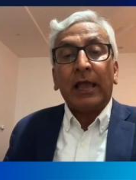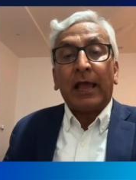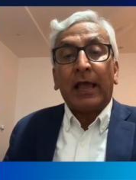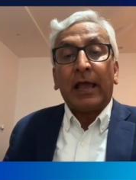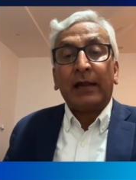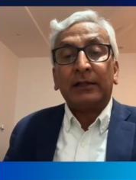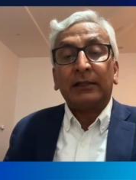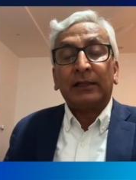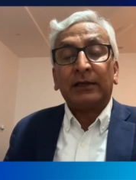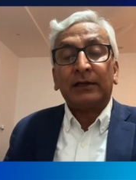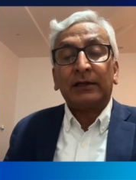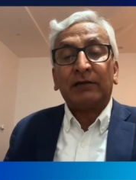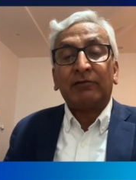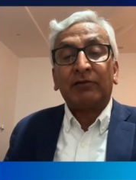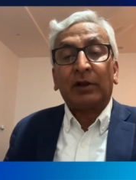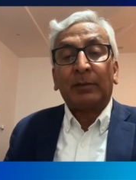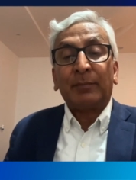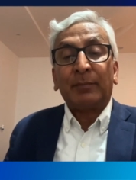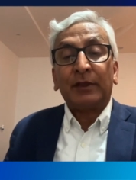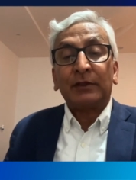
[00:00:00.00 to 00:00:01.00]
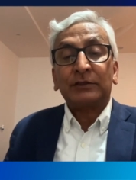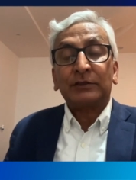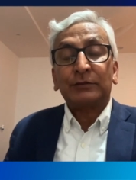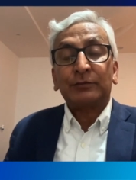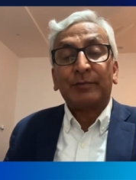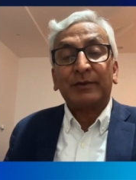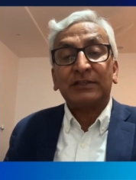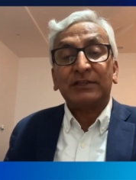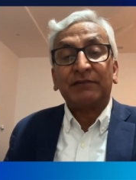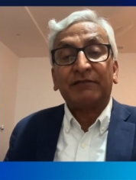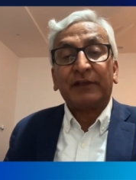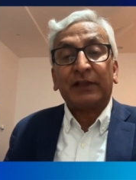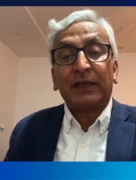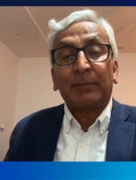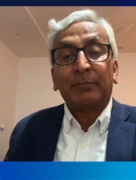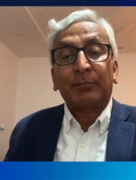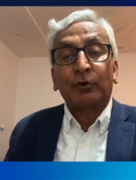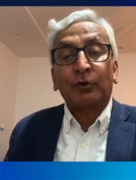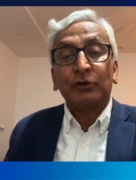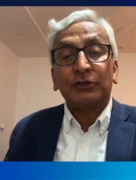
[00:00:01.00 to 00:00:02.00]
and then developing specific
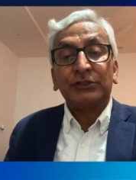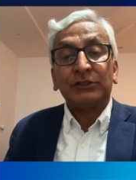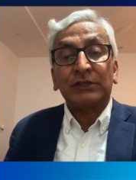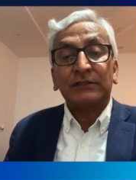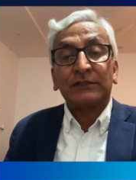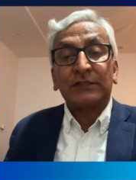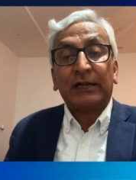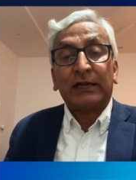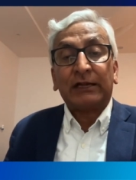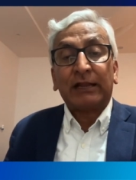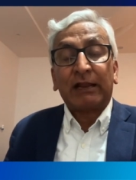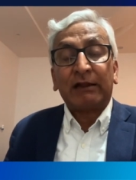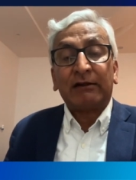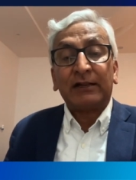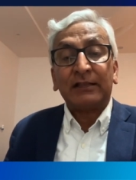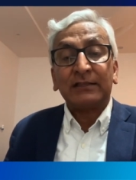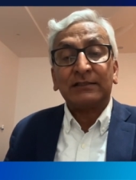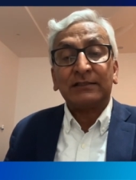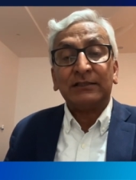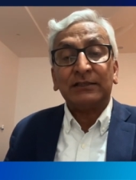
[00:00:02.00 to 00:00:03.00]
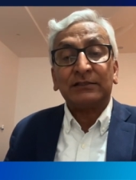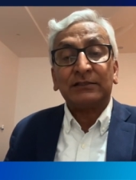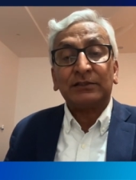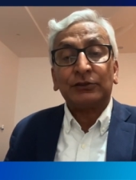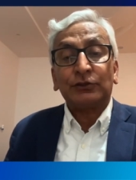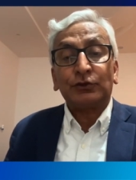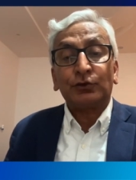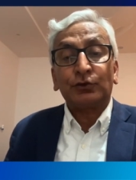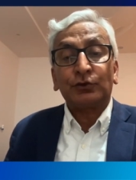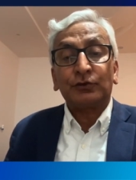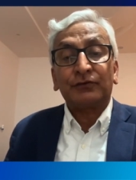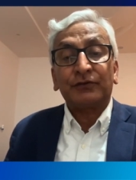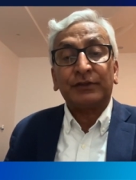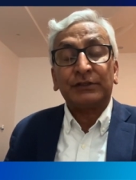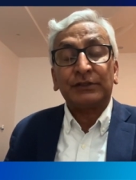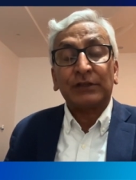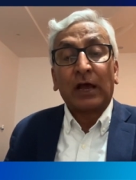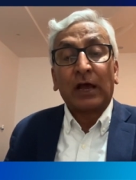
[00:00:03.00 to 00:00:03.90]
approaches that address these issues which